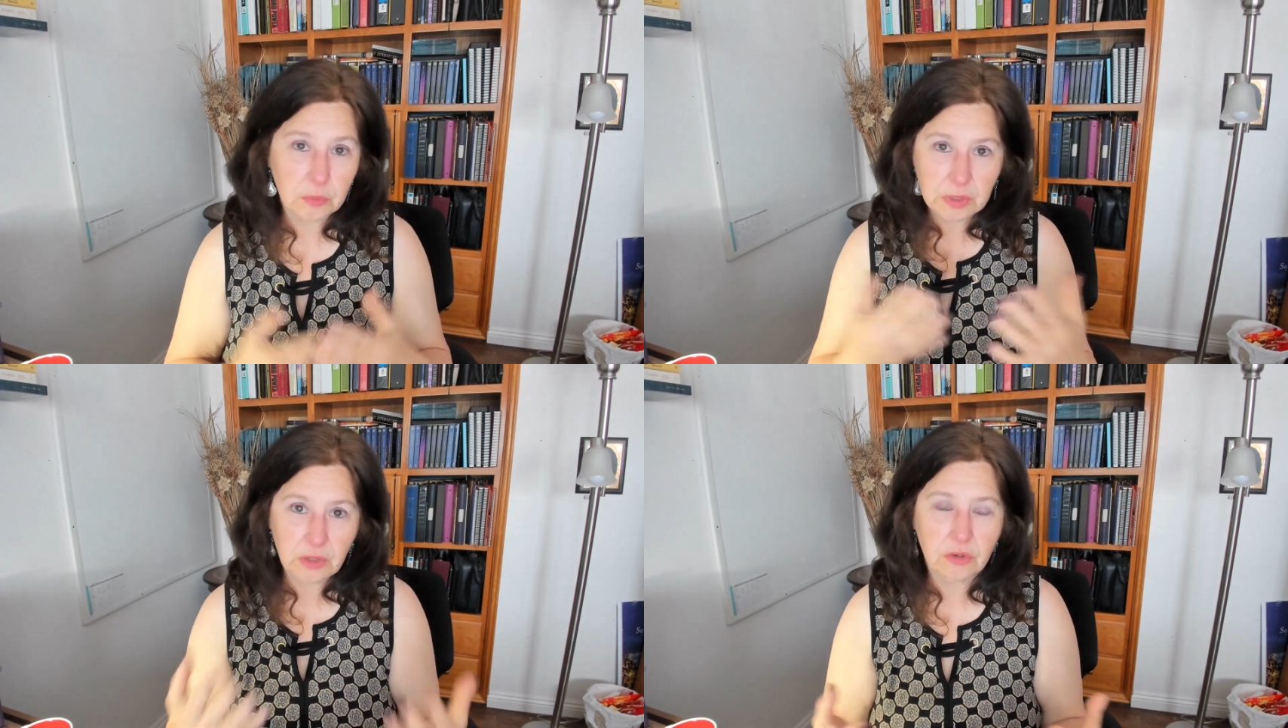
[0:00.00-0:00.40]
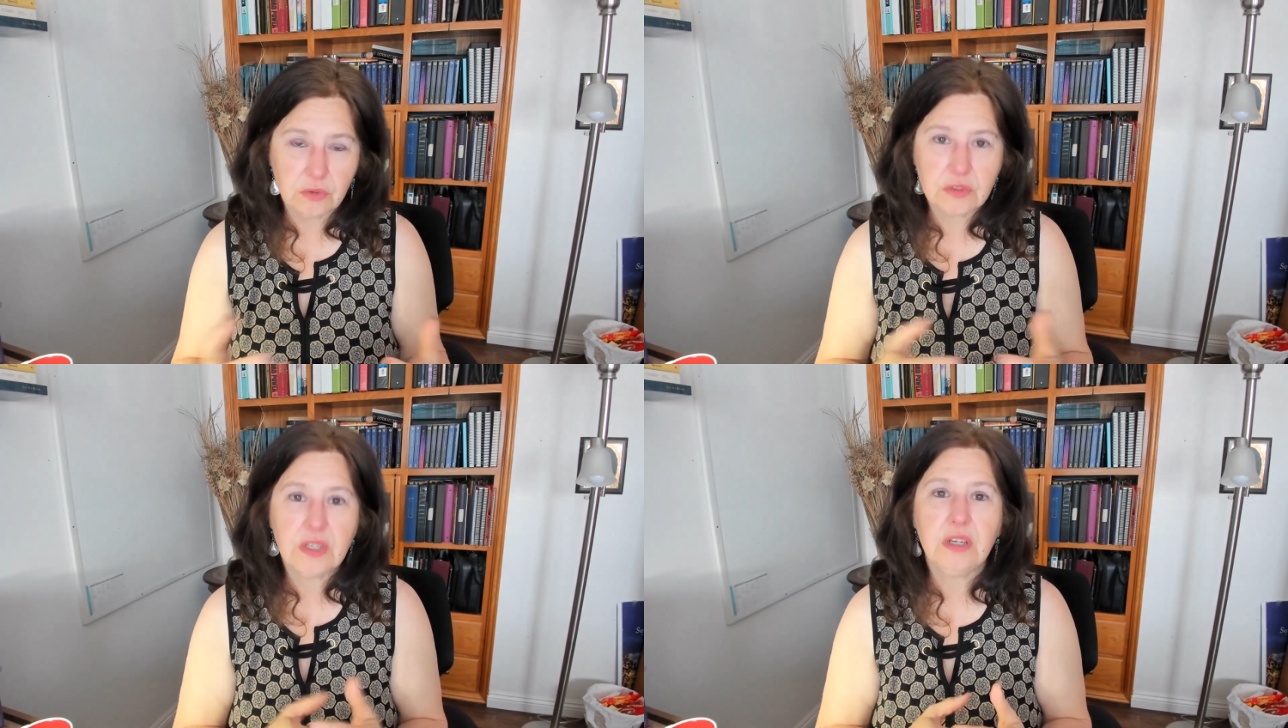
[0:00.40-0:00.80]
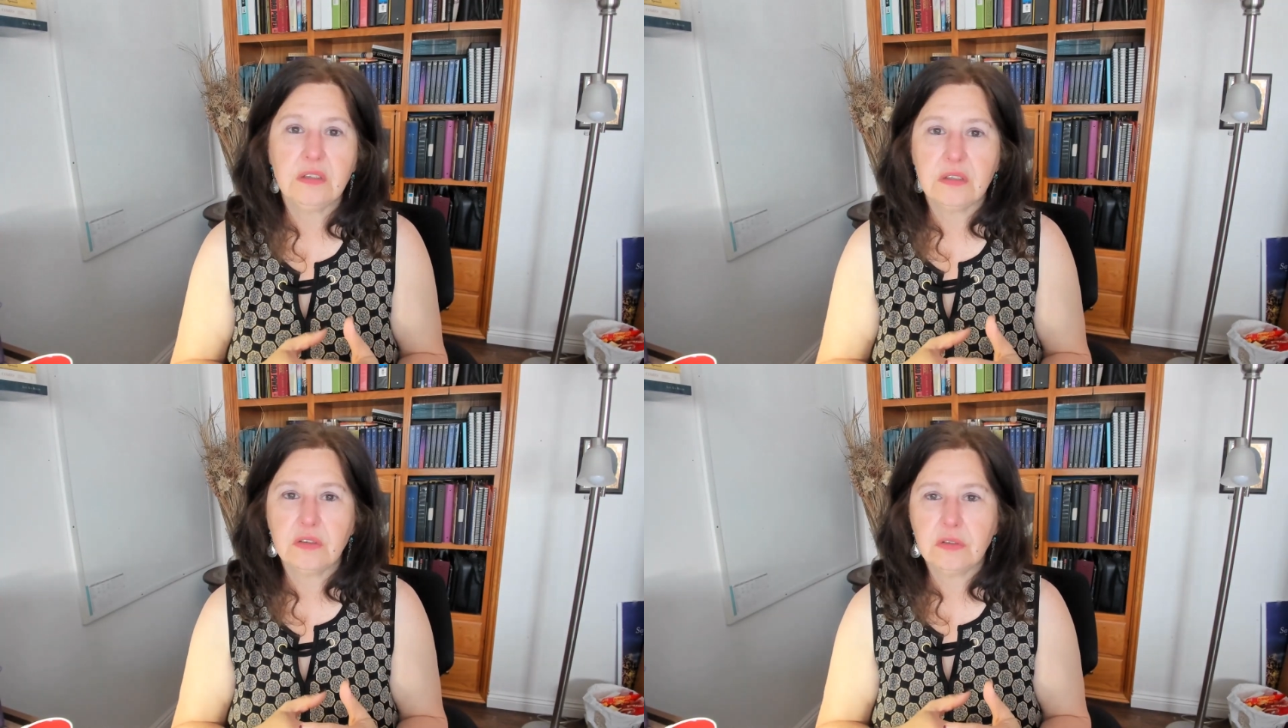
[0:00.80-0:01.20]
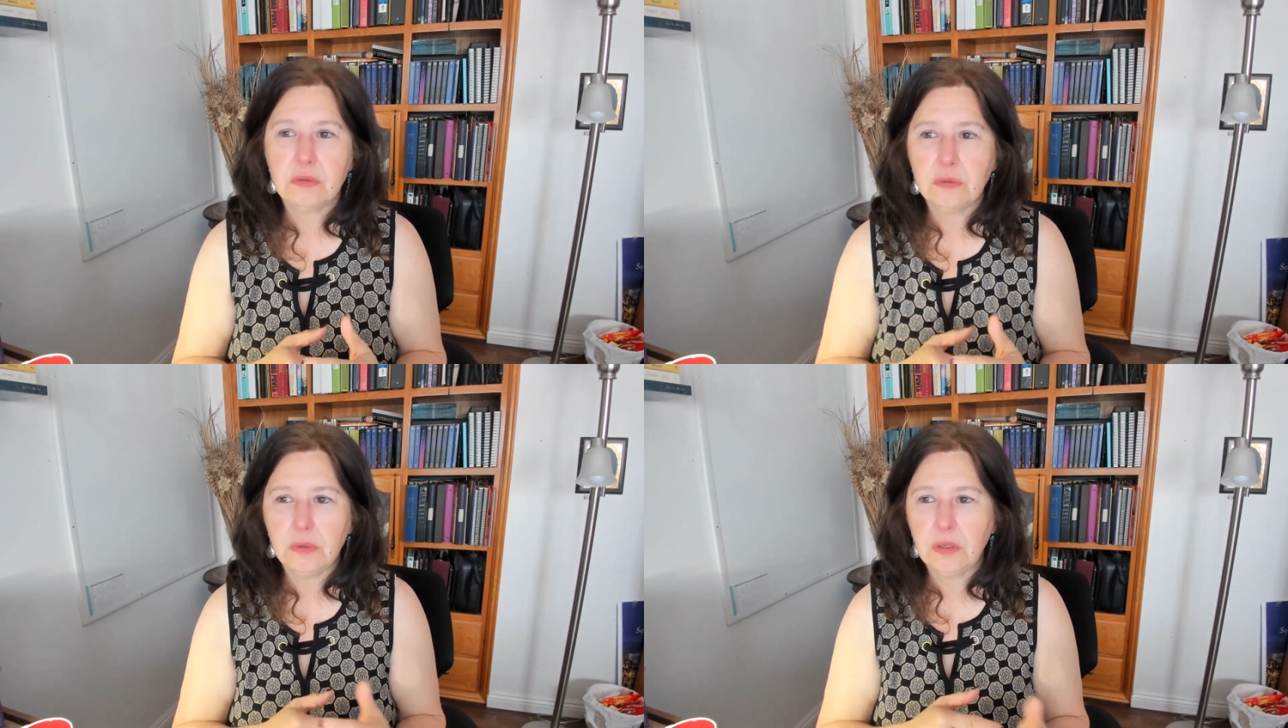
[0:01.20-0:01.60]
characters' heads, is
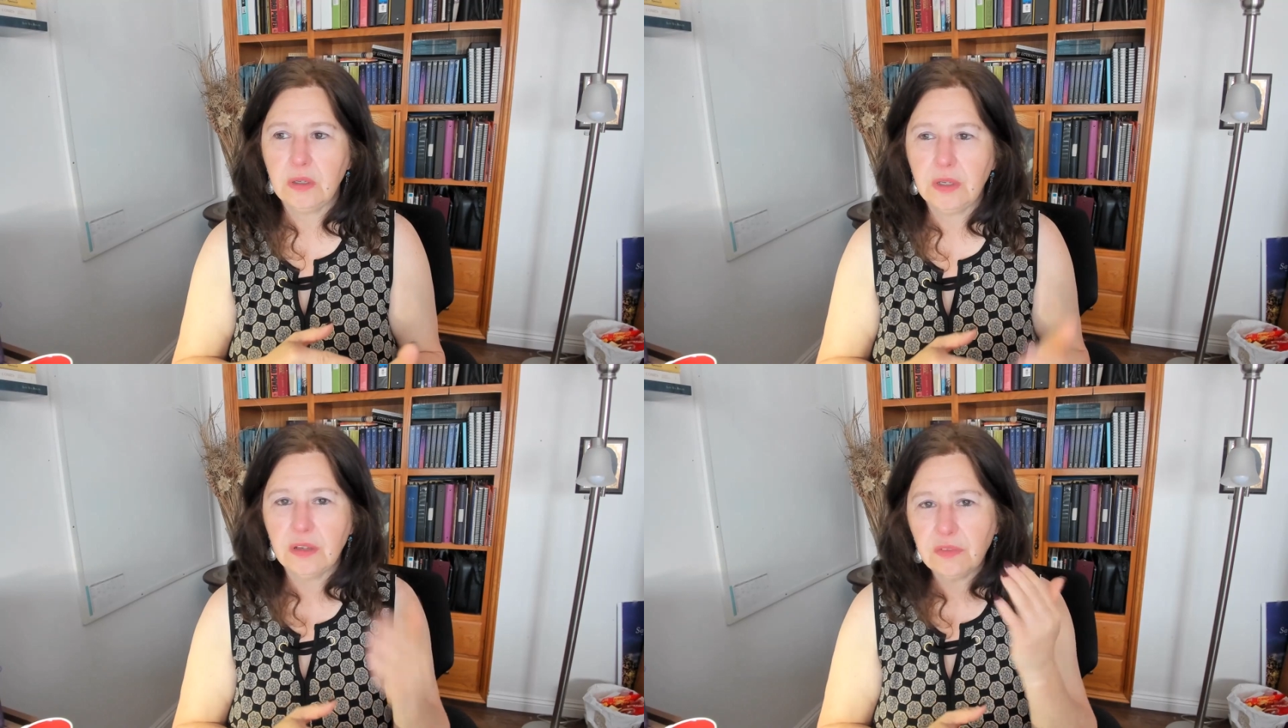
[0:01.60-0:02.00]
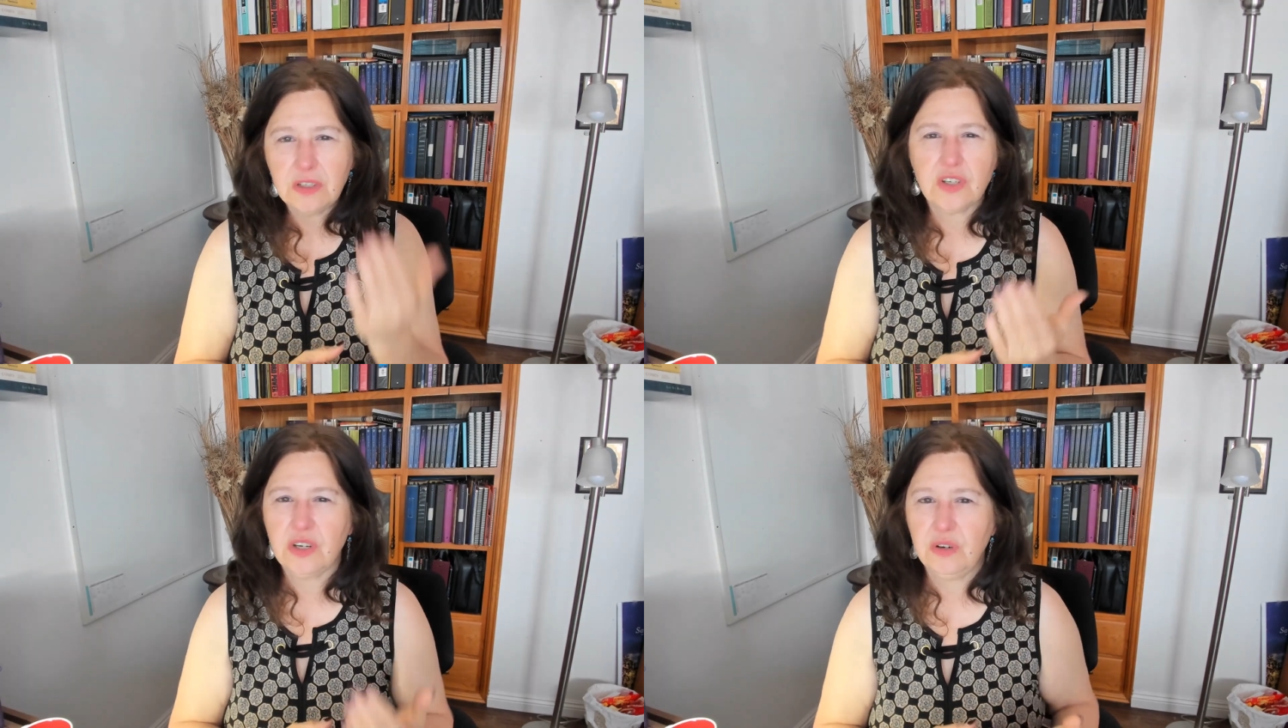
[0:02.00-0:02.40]
to give each